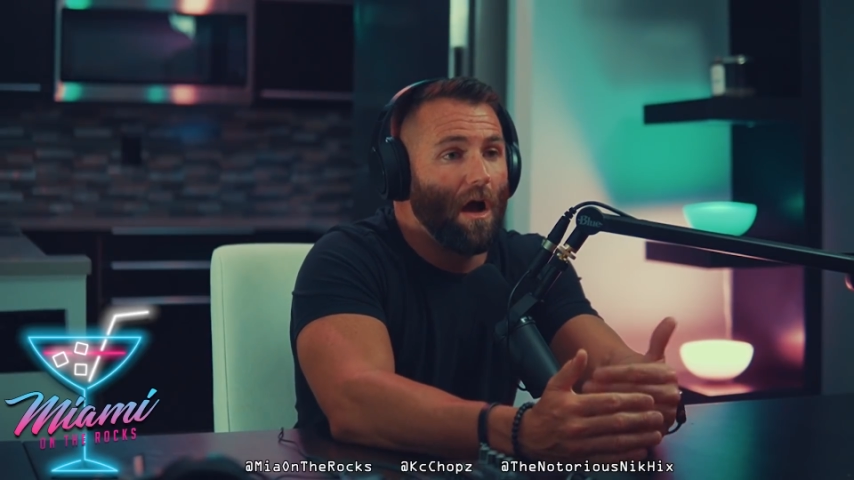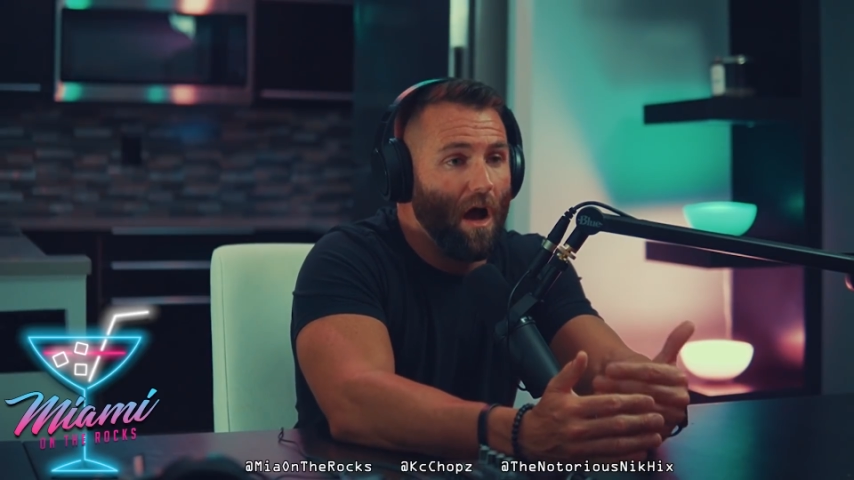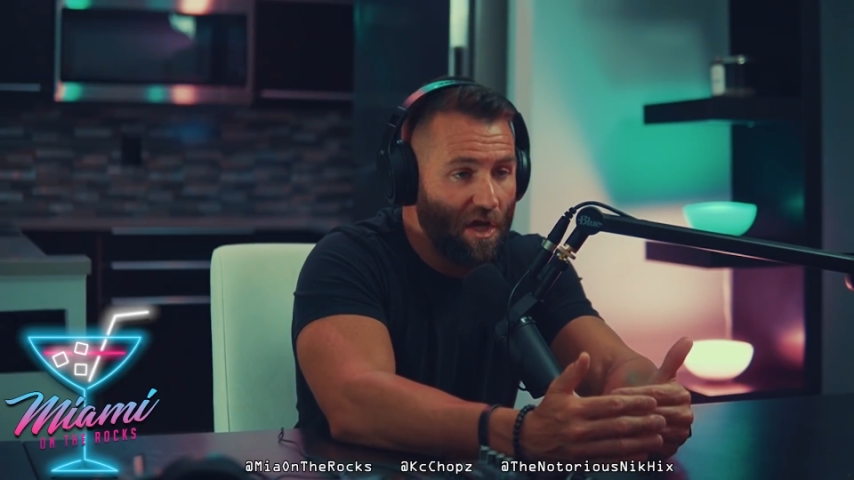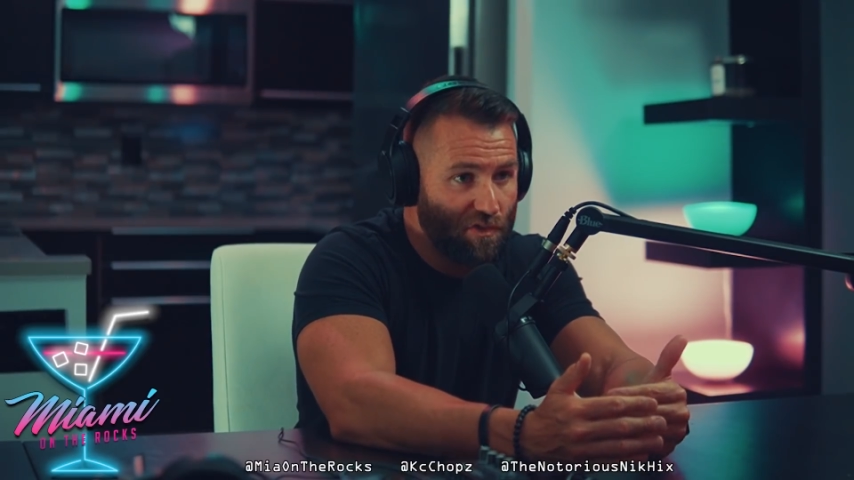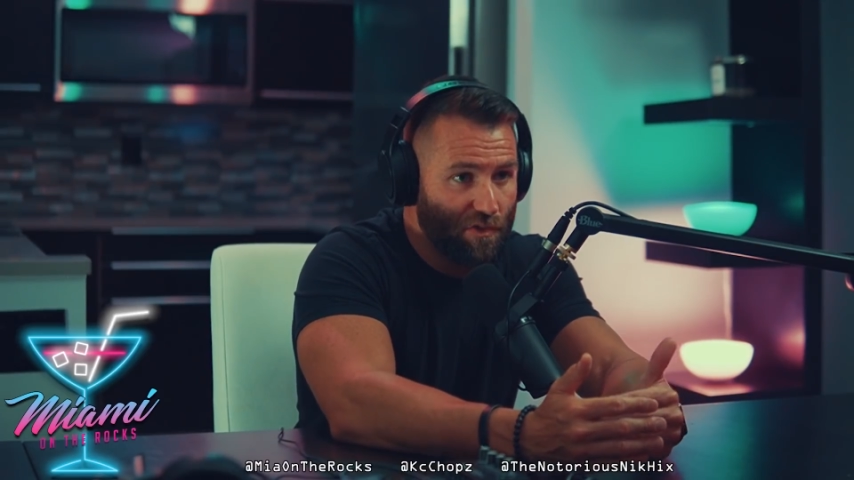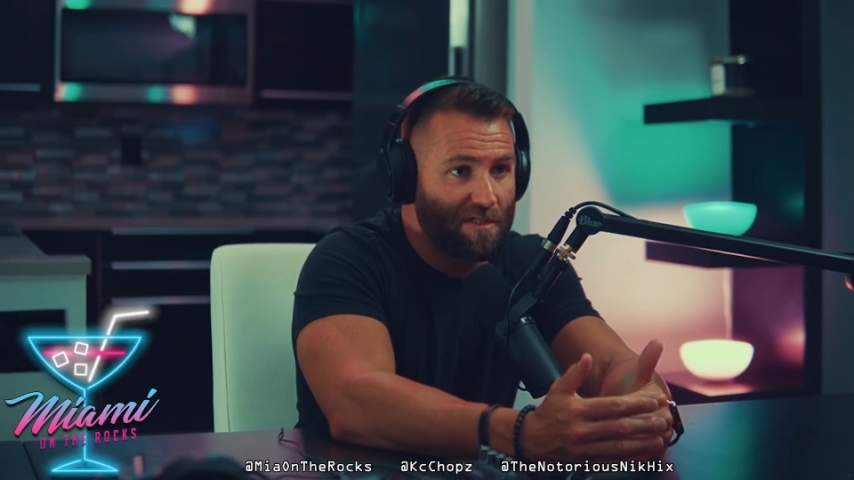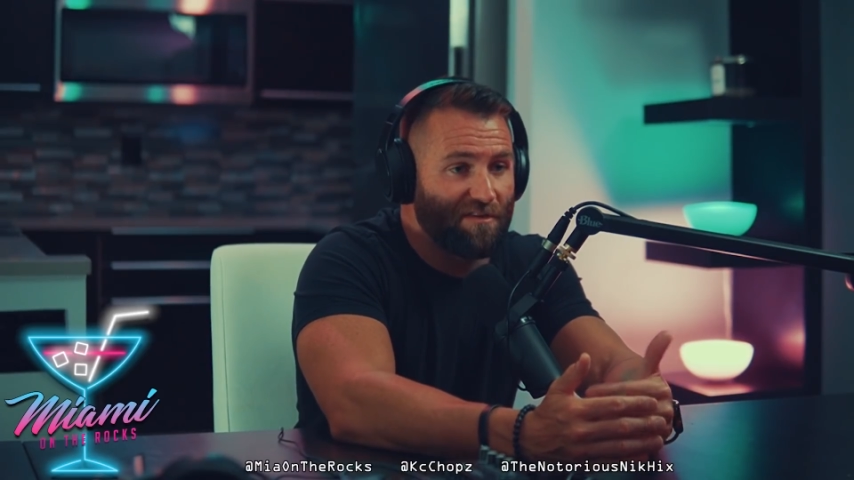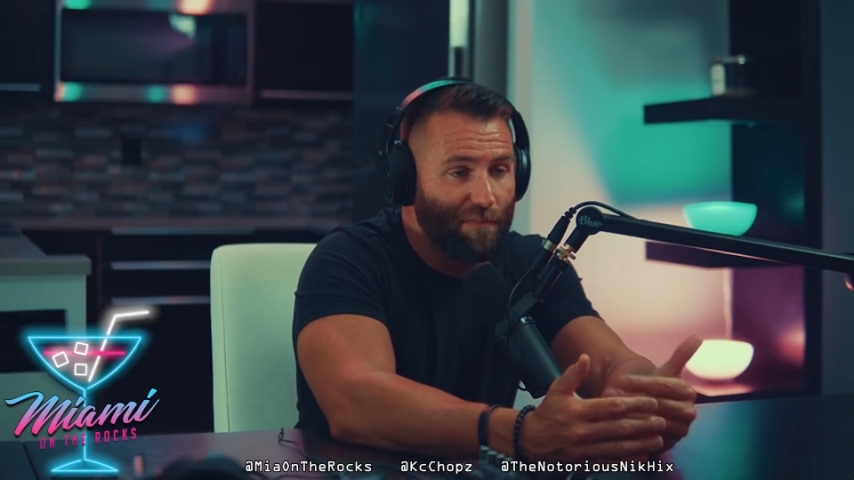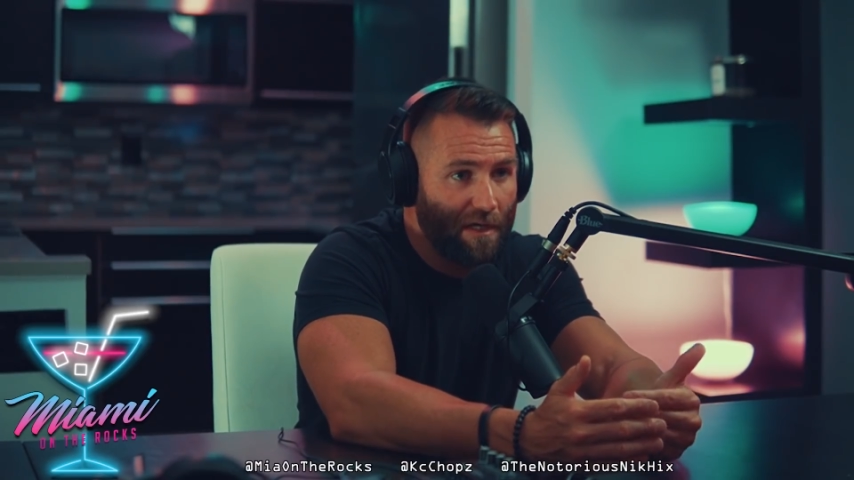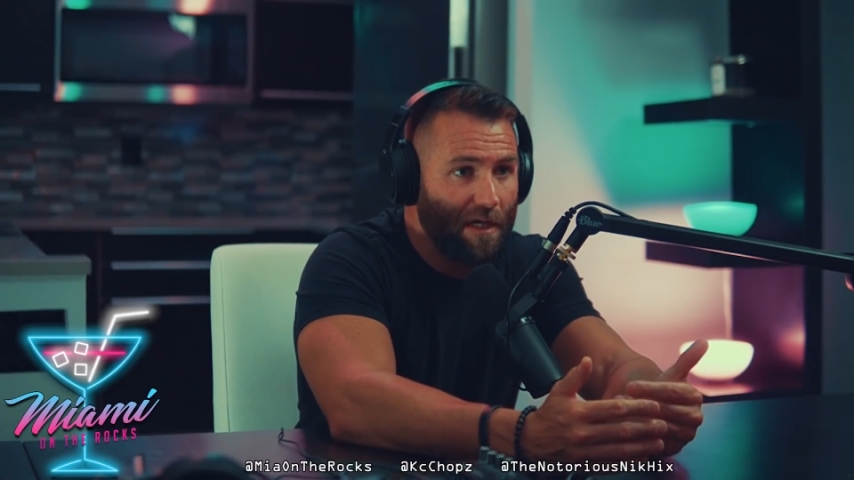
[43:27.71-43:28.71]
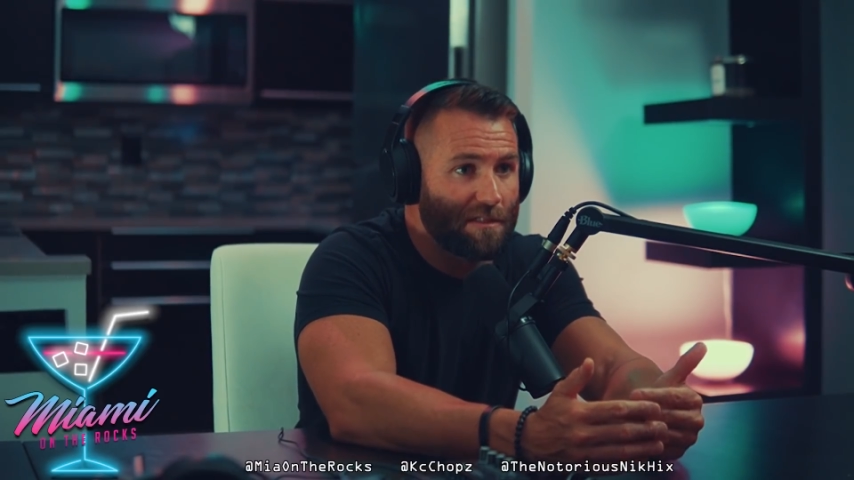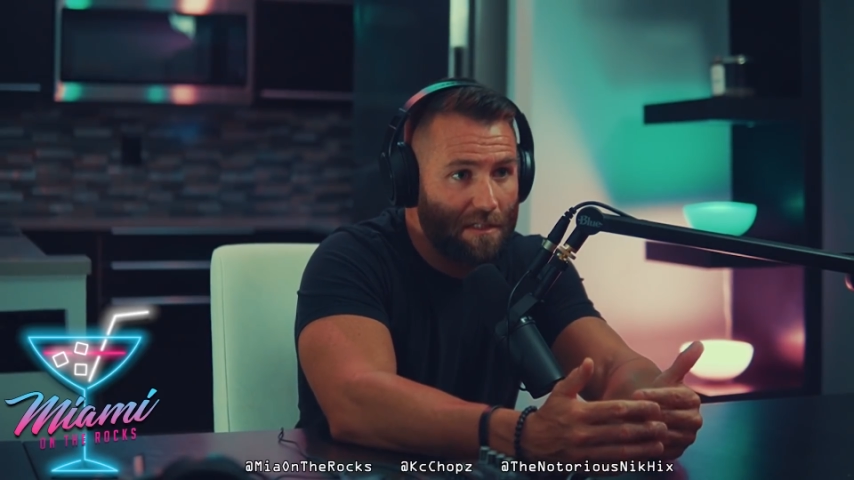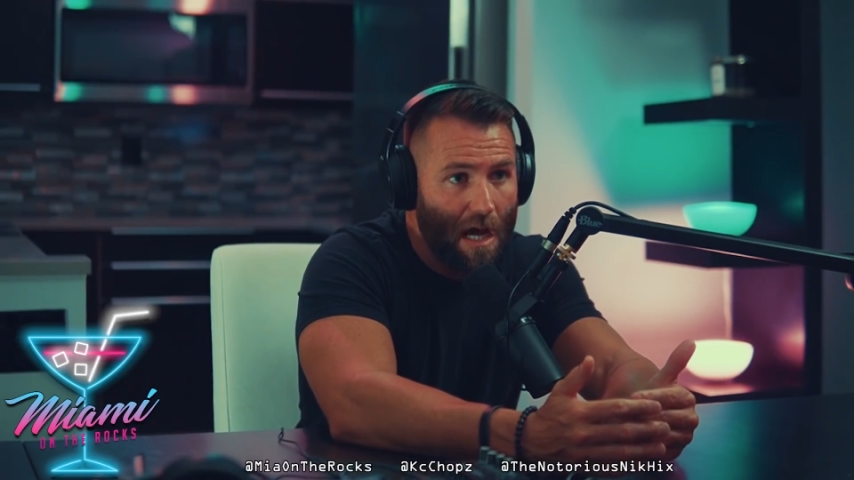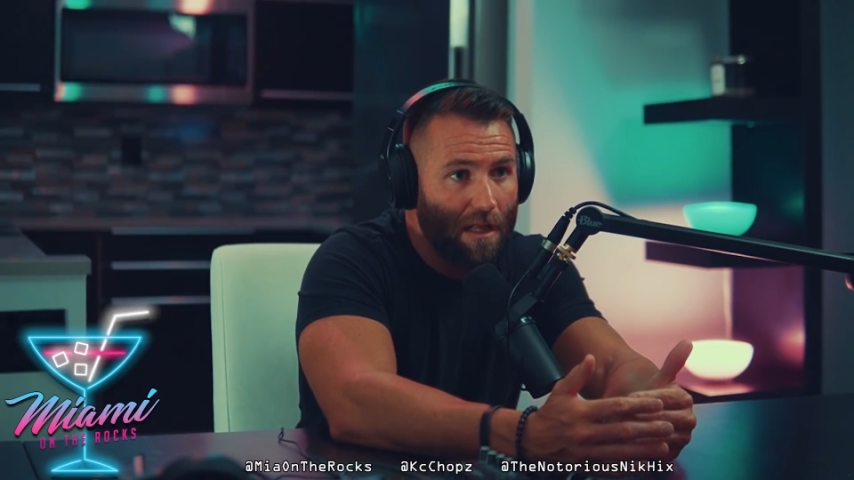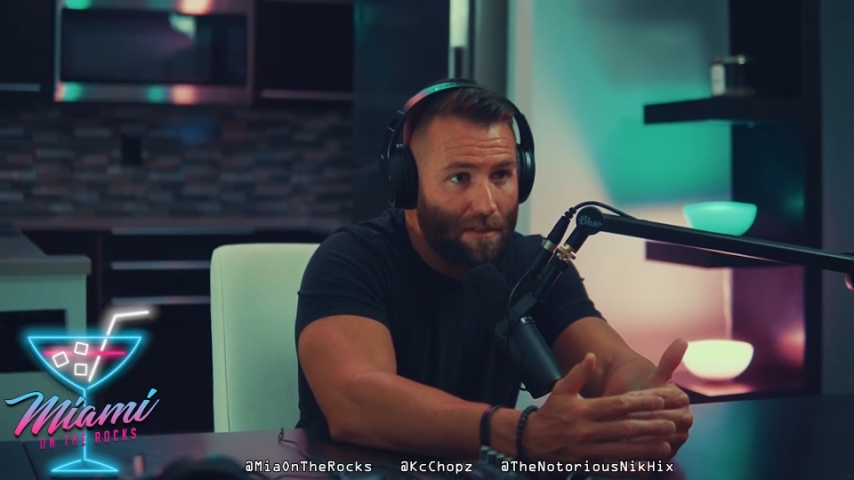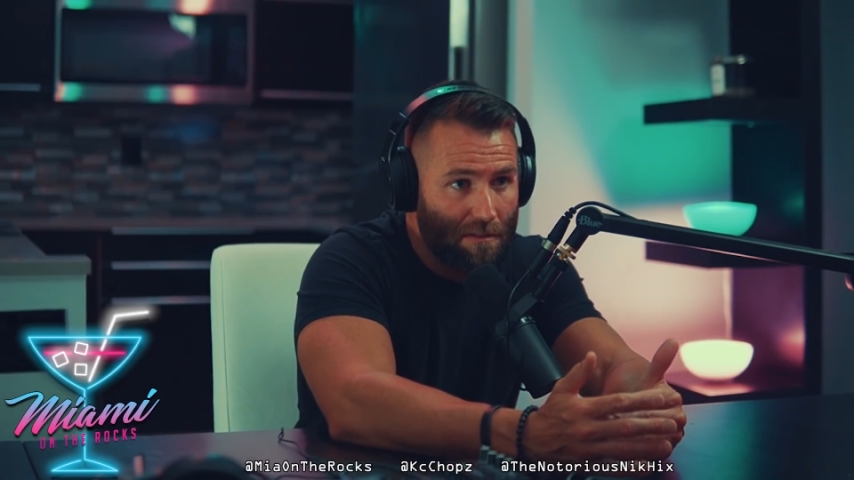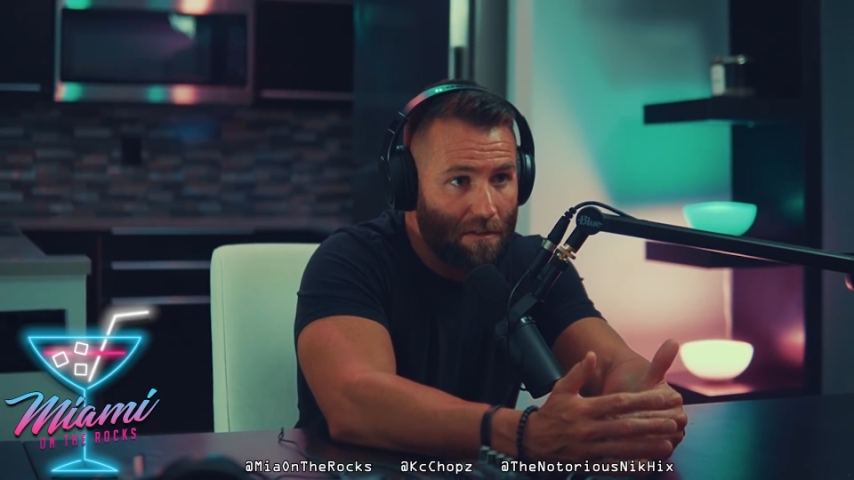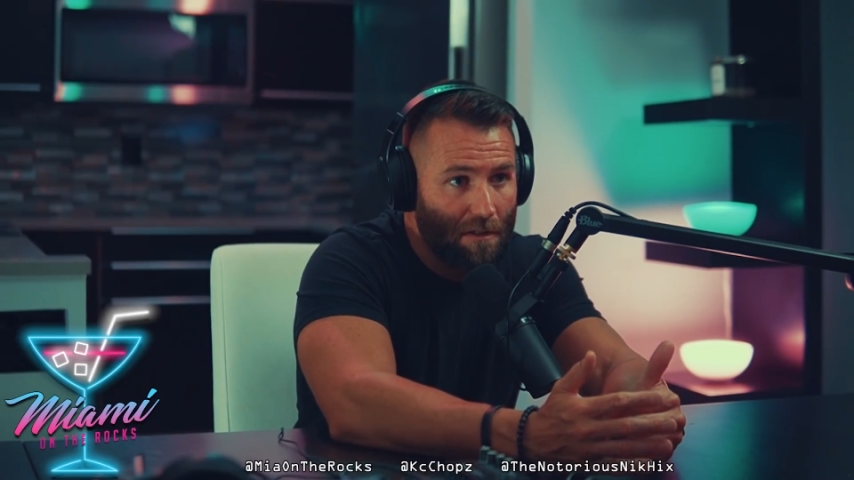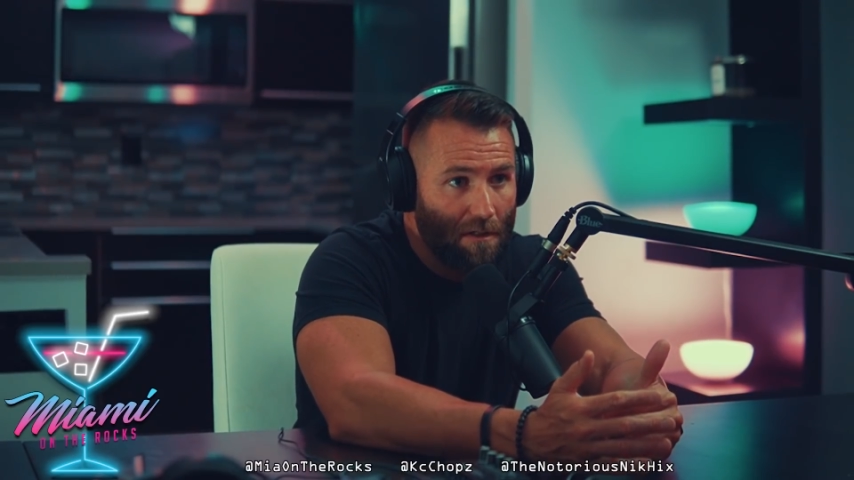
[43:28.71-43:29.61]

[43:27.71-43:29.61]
hundreds of millions of dollars.